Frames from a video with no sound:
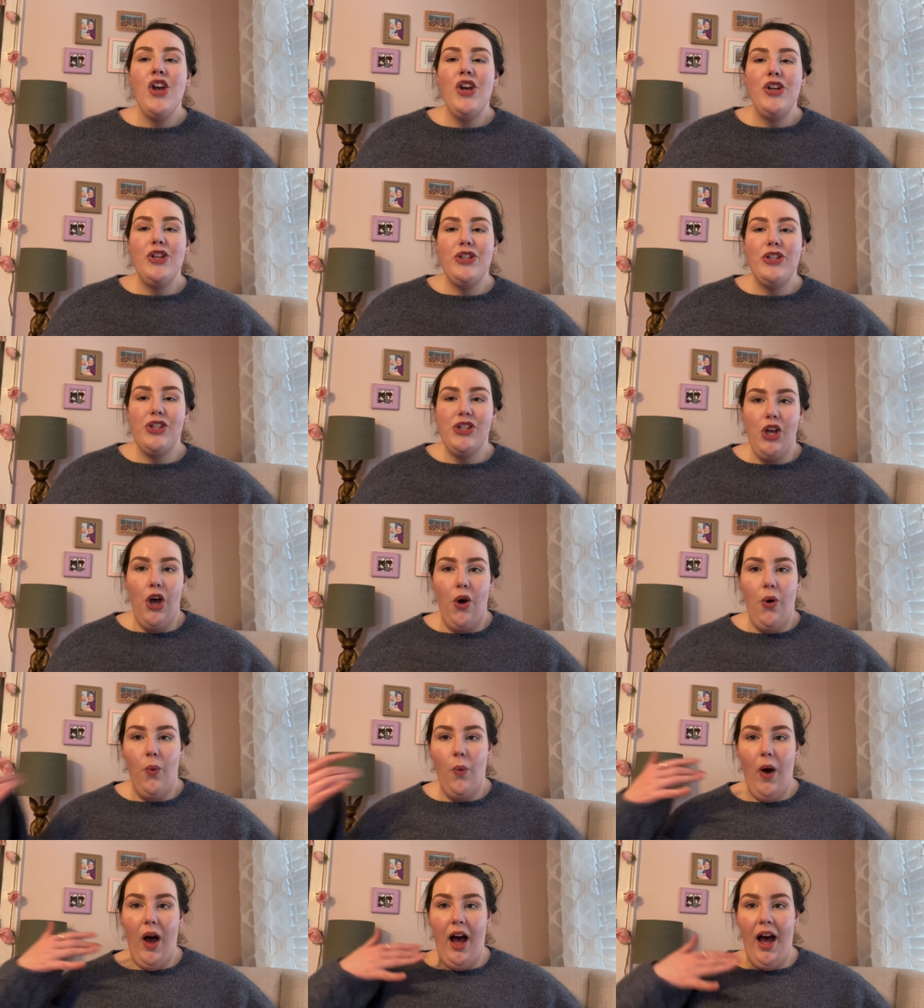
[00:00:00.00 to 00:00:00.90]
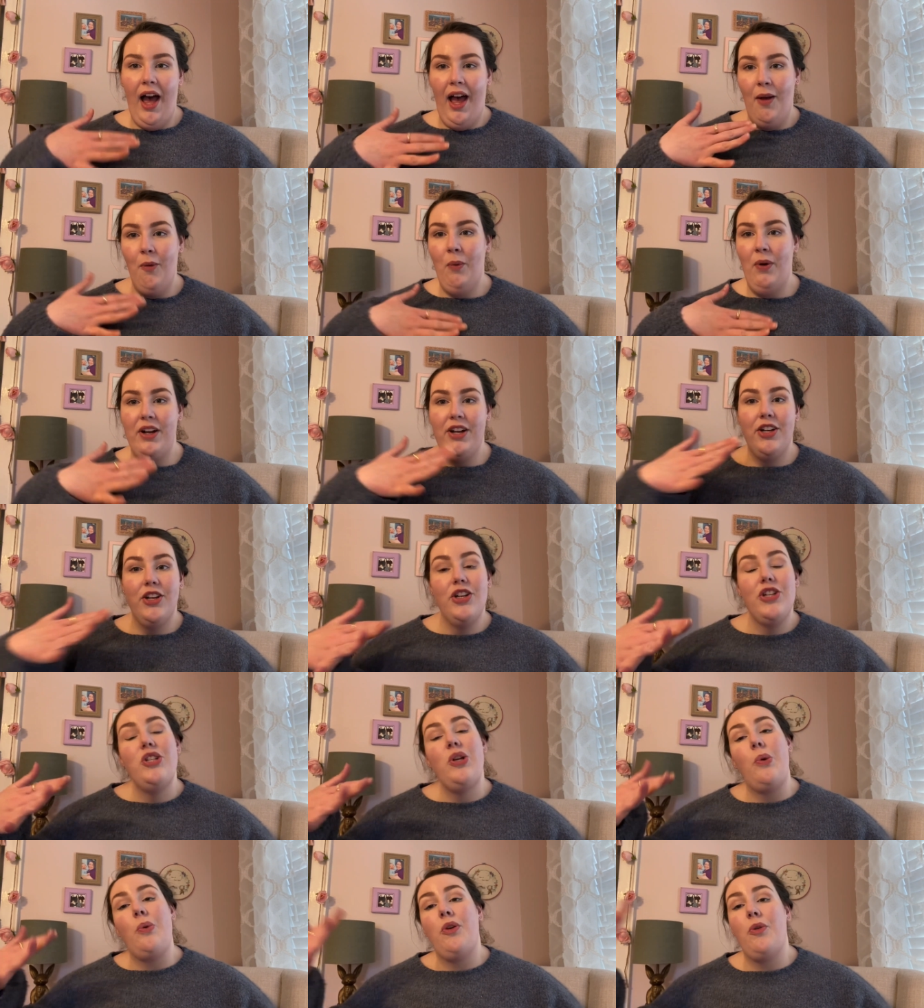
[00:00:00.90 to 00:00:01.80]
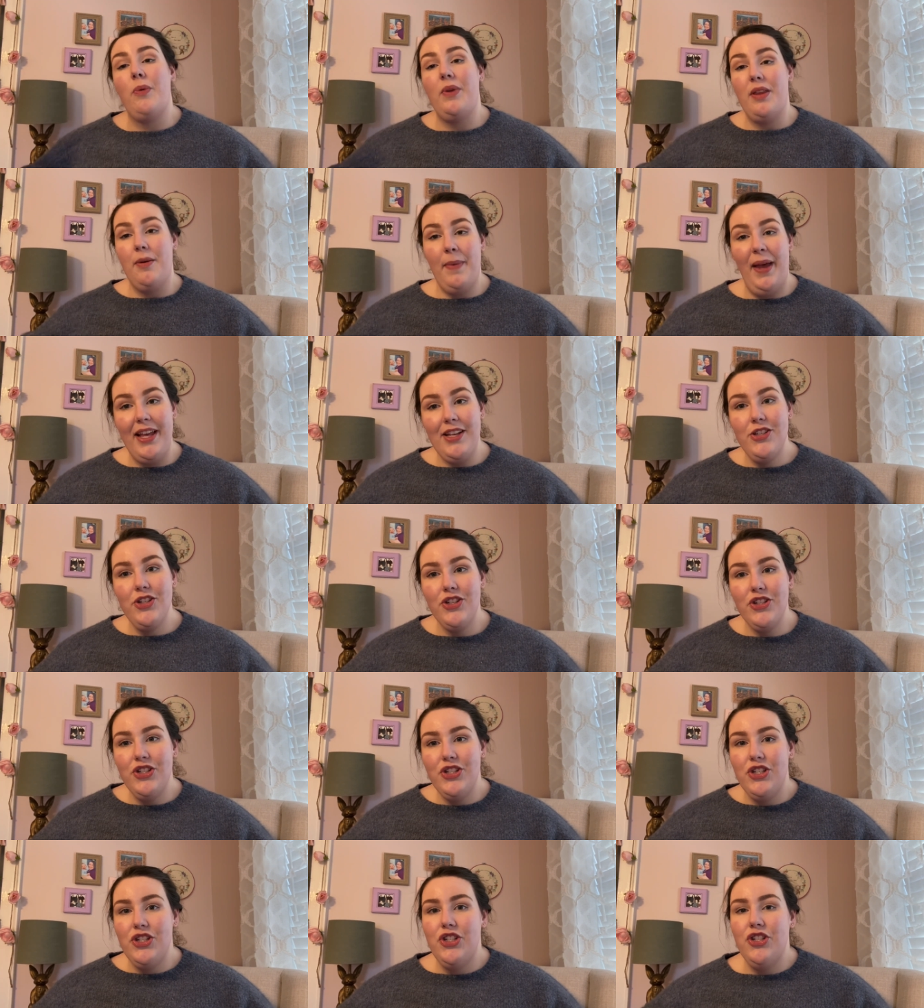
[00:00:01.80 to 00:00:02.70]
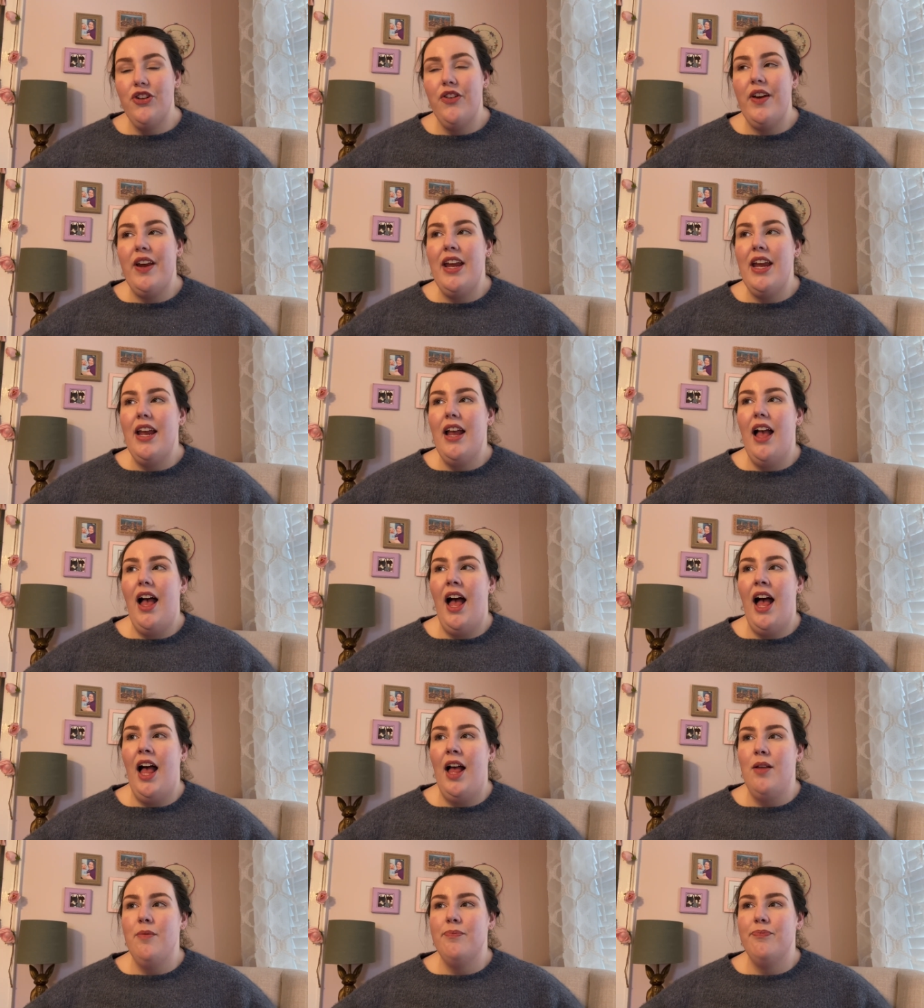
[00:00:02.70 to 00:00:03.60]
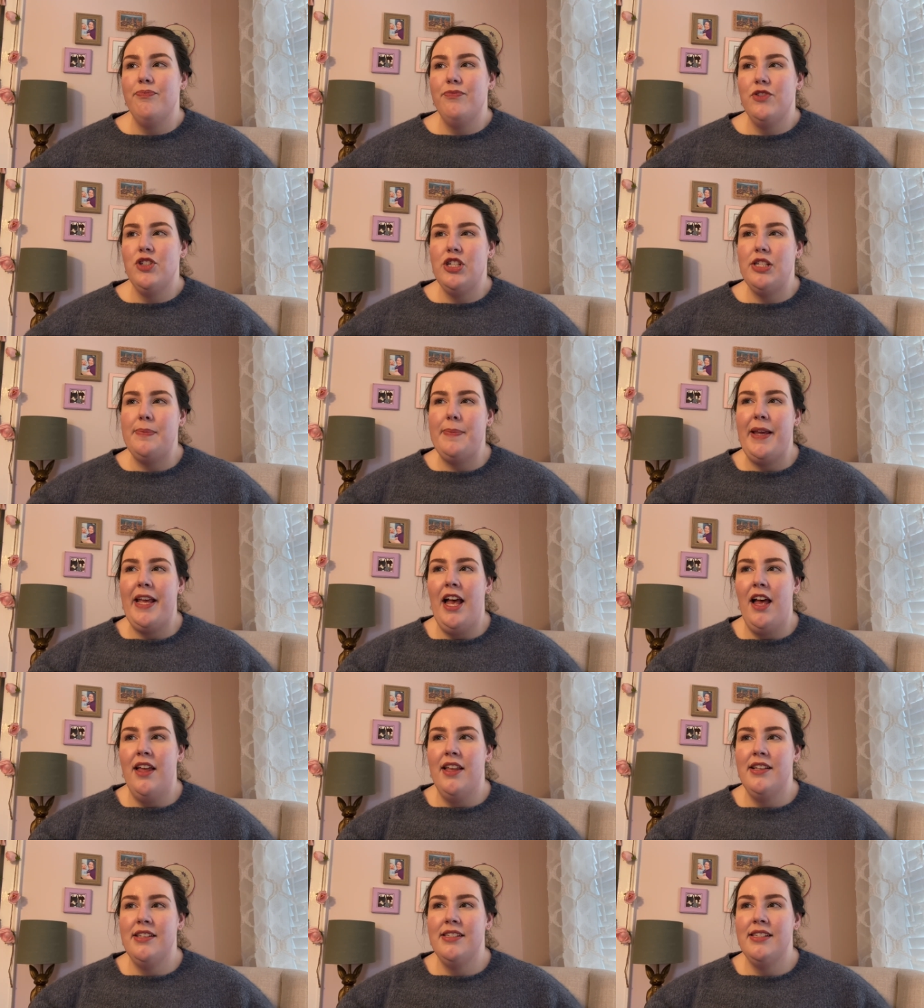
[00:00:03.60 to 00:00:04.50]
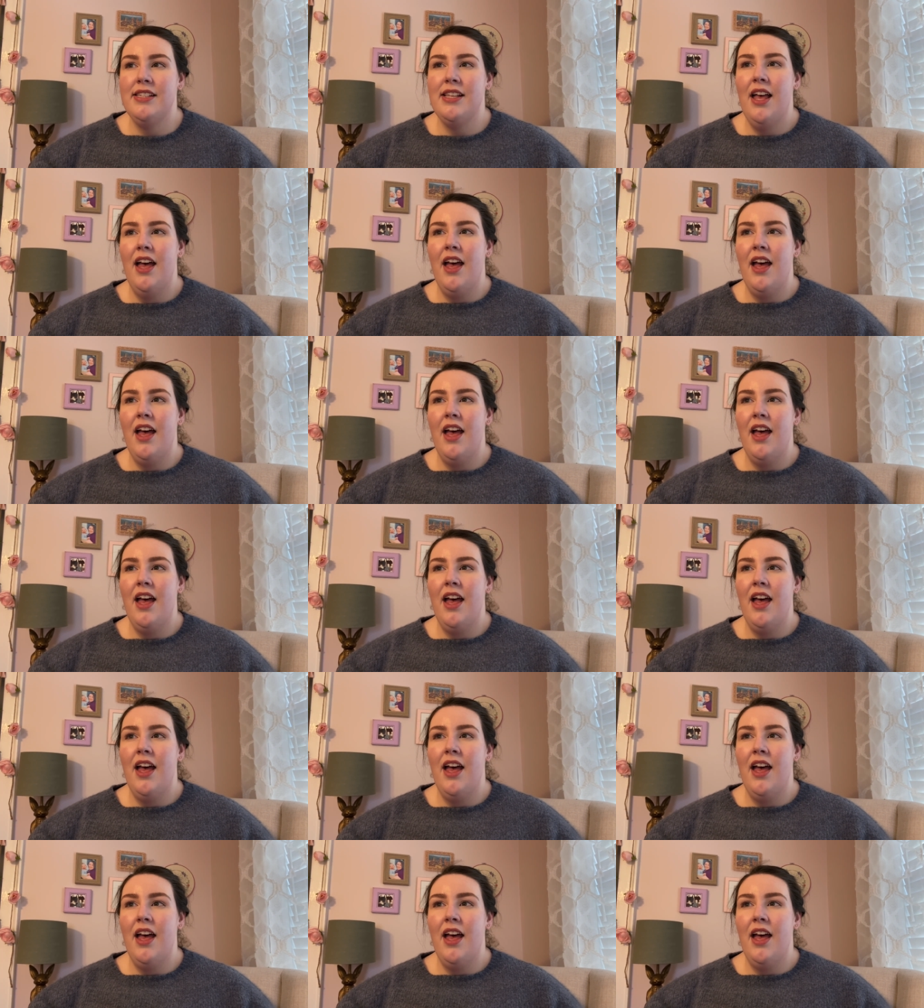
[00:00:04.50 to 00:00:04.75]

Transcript: So I wanted a donor with a master's degree um, just because,